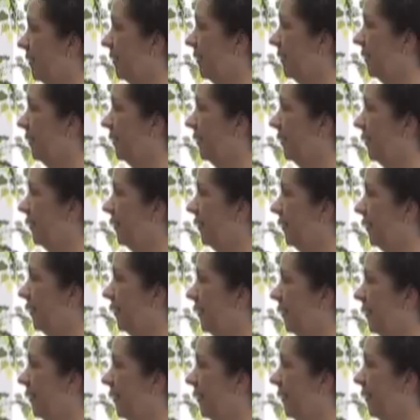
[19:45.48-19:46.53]

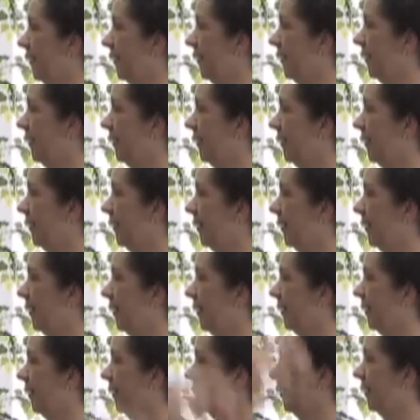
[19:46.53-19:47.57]

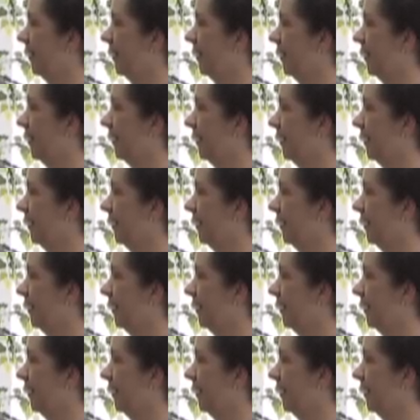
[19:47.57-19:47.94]
Nothing is said.